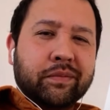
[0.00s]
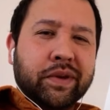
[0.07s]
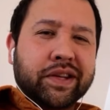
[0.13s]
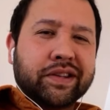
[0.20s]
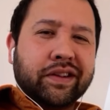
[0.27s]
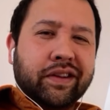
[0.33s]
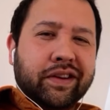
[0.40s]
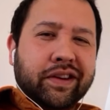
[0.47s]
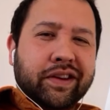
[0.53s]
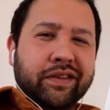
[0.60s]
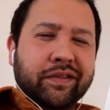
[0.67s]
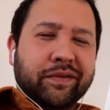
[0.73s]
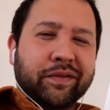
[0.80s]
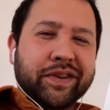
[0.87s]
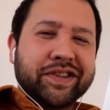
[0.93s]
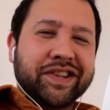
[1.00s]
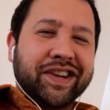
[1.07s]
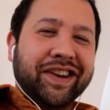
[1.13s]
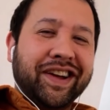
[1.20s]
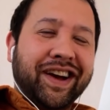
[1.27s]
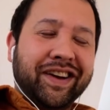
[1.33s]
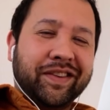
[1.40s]
Mixolydian or
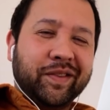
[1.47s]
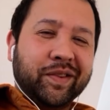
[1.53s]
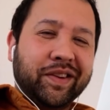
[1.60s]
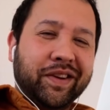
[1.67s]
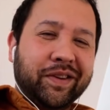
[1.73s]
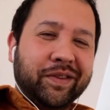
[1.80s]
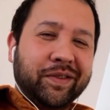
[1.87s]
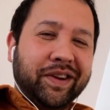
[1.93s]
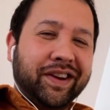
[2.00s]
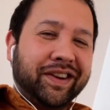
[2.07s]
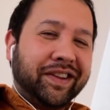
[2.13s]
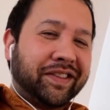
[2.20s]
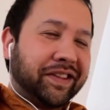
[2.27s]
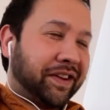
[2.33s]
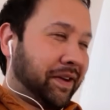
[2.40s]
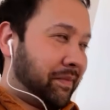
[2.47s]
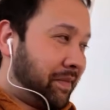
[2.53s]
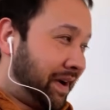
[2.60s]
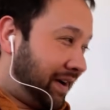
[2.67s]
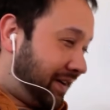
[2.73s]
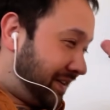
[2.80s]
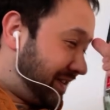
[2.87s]
Phrygian. I don't know anything
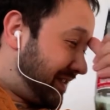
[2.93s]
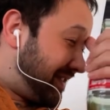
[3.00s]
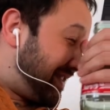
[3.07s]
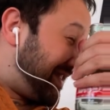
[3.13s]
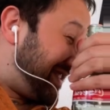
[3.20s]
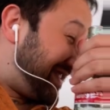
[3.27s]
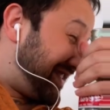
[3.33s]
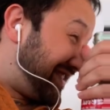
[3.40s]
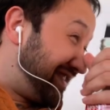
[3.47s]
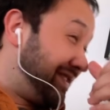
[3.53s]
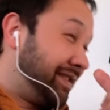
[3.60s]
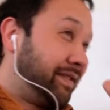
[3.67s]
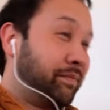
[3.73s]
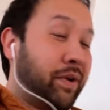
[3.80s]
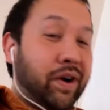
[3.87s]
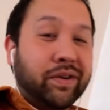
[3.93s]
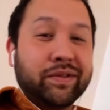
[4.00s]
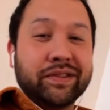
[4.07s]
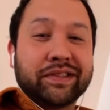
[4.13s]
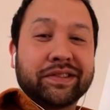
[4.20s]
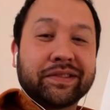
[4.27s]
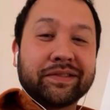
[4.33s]
about
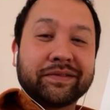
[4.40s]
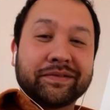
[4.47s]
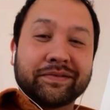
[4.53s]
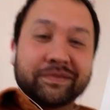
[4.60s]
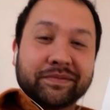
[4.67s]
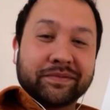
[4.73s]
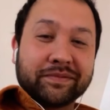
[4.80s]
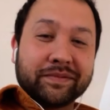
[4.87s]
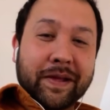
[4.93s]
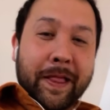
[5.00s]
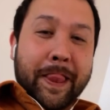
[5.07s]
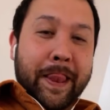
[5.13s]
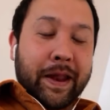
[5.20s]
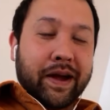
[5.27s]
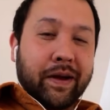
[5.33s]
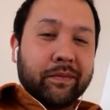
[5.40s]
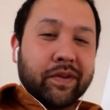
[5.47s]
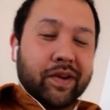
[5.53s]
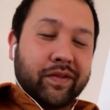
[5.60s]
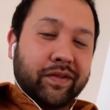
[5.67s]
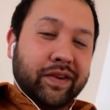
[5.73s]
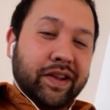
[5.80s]
modes. I'm
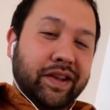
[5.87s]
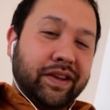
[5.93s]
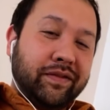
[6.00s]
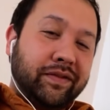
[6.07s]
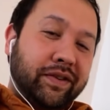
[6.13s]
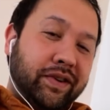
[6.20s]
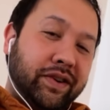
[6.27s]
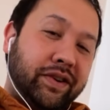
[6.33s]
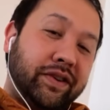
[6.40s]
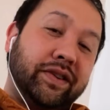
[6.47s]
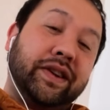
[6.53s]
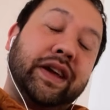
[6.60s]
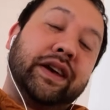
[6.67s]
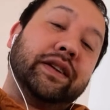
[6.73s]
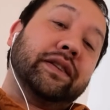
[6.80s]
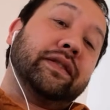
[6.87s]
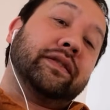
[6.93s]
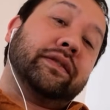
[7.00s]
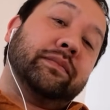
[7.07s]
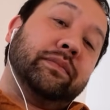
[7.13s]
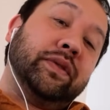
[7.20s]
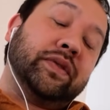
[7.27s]
not really very good at
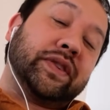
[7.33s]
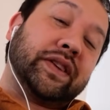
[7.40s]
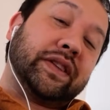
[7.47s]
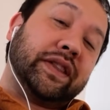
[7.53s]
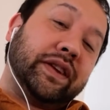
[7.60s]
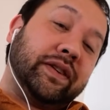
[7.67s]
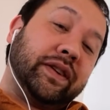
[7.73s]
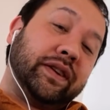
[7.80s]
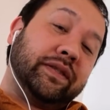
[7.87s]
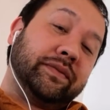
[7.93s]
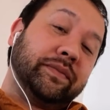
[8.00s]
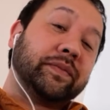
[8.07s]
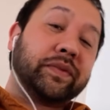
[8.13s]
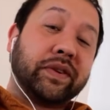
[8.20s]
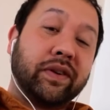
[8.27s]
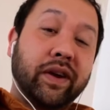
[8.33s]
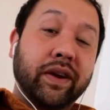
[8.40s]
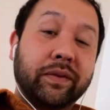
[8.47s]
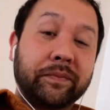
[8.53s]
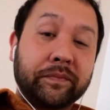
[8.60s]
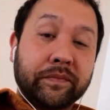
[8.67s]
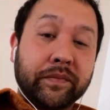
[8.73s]
music theory.
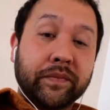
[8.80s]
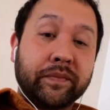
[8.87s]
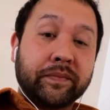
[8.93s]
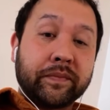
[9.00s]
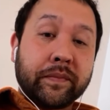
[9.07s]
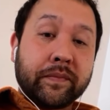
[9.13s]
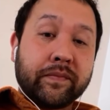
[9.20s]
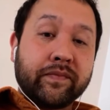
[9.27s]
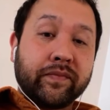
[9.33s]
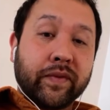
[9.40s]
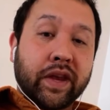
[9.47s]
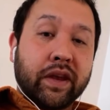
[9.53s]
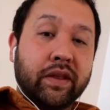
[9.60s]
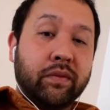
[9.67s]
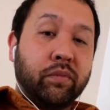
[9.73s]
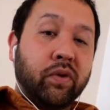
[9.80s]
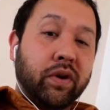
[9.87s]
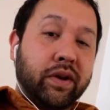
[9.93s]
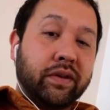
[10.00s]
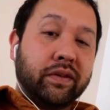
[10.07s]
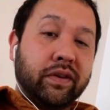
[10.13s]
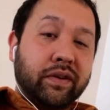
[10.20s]
Sorry. And the
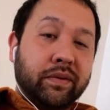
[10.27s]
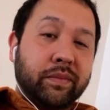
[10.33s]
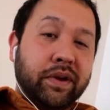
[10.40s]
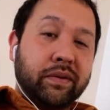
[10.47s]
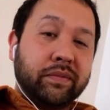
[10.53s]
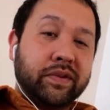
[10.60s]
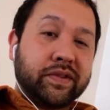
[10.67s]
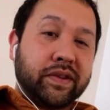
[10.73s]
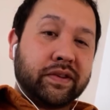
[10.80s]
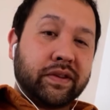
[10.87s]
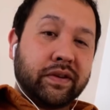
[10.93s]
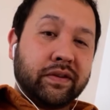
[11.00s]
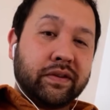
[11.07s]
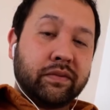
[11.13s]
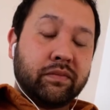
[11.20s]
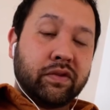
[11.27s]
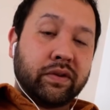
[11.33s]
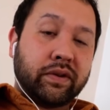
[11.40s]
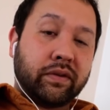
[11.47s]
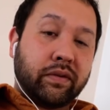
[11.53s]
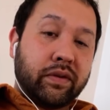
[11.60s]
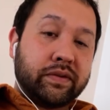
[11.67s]
more I learn about music theory, the more
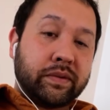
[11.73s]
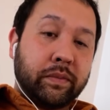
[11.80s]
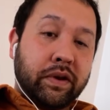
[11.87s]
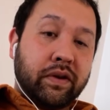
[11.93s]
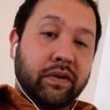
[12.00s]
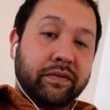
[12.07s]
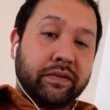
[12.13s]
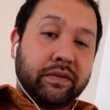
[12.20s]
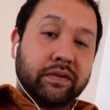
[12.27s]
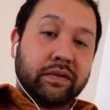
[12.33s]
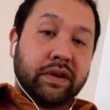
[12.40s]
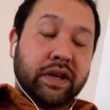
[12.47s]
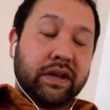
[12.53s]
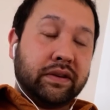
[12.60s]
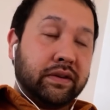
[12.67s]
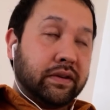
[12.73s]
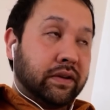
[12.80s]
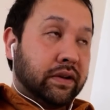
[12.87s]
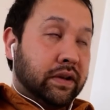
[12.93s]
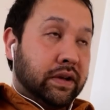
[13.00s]
it throws me off and